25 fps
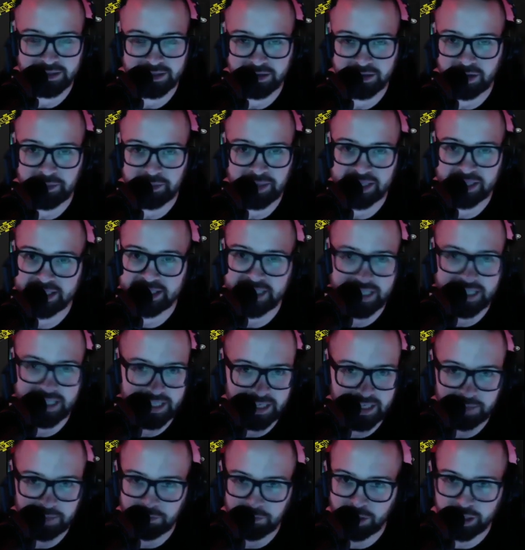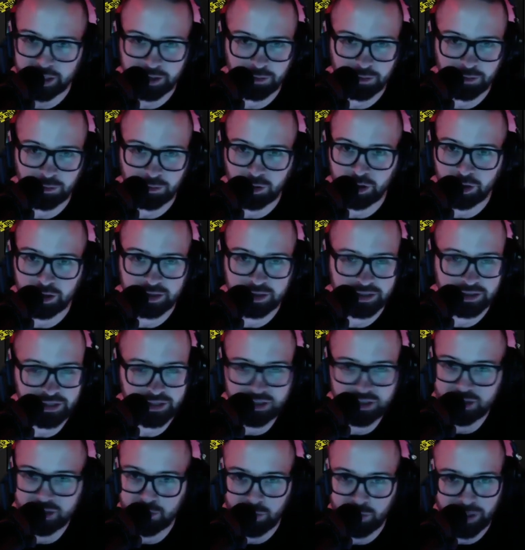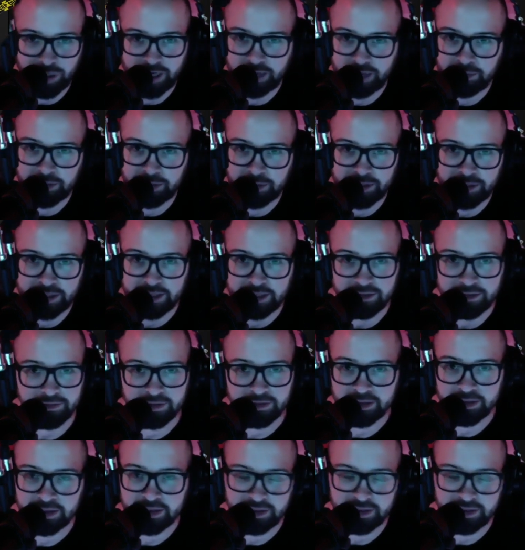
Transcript: I'm not saying I'm right or wrong. It's just what I believe.